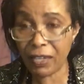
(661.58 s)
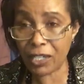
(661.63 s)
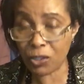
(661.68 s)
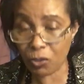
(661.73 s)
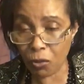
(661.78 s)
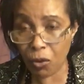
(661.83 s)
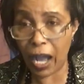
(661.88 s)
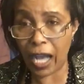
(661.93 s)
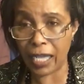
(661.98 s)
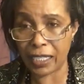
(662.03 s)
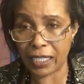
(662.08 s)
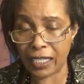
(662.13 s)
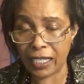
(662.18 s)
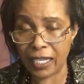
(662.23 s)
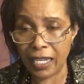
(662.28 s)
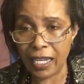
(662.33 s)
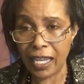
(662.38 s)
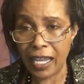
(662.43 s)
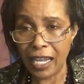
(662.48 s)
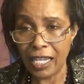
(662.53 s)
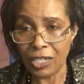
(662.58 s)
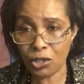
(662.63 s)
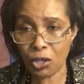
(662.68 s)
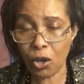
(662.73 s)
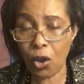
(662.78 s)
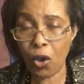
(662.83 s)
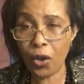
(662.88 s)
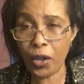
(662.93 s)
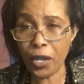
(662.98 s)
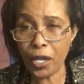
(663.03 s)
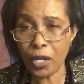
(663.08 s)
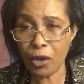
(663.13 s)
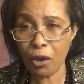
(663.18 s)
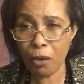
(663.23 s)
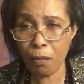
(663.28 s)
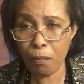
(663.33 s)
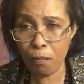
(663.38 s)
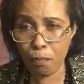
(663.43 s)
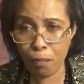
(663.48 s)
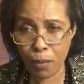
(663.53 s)
to us. So he
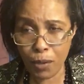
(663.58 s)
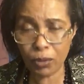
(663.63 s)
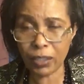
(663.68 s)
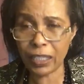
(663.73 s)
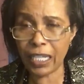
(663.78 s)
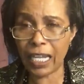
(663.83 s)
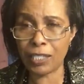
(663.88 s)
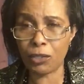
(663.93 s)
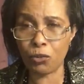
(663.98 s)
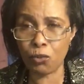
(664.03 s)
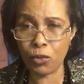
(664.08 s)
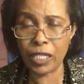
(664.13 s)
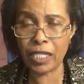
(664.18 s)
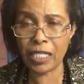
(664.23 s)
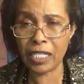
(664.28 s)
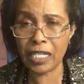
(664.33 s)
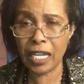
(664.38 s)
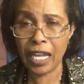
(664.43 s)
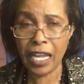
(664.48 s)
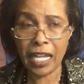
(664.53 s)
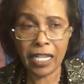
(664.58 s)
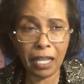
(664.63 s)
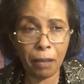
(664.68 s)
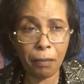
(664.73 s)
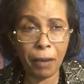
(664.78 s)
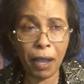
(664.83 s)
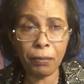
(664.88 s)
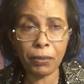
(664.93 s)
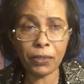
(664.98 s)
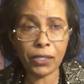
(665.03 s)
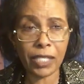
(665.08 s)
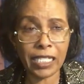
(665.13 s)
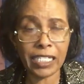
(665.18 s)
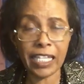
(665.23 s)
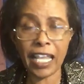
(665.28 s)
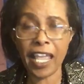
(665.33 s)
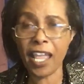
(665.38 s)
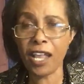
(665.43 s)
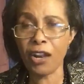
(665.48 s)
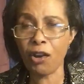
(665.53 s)
rebuked that wind. The Bible says
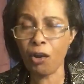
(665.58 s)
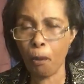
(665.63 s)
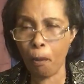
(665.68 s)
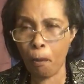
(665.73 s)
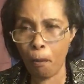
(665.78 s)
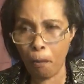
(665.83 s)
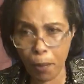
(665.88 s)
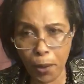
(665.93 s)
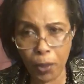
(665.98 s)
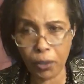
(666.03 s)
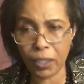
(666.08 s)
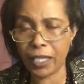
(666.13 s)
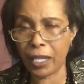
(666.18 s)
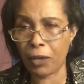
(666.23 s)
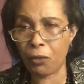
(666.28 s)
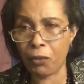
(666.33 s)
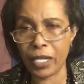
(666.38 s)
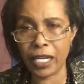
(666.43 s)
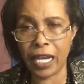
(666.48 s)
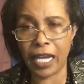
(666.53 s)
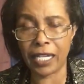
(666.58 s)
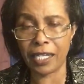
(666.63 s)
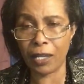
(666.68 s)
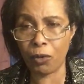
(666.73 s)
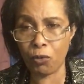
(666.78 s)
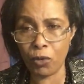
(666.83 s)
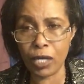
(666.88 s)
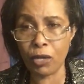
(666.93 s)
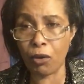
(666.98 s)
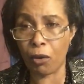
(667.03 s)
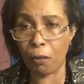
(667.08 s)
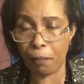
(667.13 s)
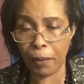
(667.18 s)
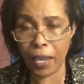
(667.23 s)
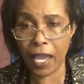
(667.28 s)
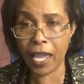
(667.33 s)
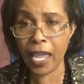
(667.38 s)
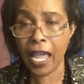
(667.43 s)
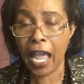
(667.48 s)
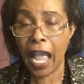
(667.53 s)
he rebuked the wind and the wind
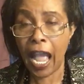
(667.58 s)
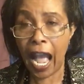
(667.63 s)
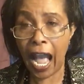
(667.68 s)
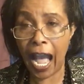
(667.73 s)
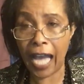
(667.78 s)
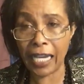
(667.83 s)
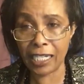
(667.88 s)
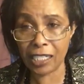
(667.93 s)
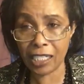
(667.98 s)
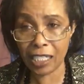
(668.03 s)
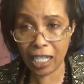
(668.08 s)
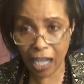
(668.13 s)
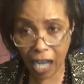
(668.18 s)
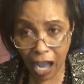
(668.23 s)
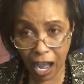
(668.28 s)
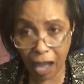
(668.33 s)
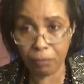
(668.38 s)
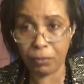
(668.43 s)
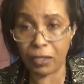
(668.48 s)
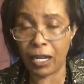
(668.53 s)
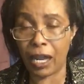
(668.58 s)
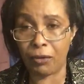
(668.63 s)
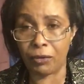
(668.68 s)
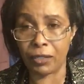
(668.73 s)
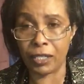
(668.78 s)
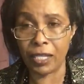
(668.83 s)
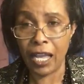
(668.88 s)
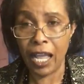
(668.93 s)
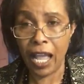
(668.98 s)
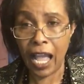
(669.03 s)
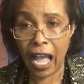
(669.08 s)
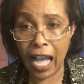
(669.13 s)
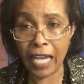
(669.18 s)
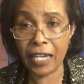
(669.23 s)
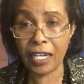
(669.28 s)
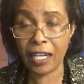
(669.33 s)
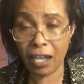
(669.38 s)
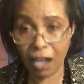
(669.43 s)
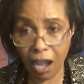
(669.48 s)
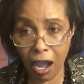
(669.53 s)
obeyed and it calmed down
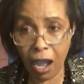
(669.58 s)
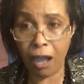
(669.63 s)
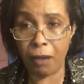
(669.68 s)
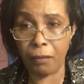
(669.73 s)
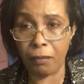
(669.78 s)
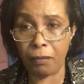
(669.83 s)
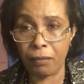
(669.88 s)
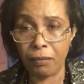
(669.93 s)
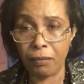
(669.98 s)
and calm.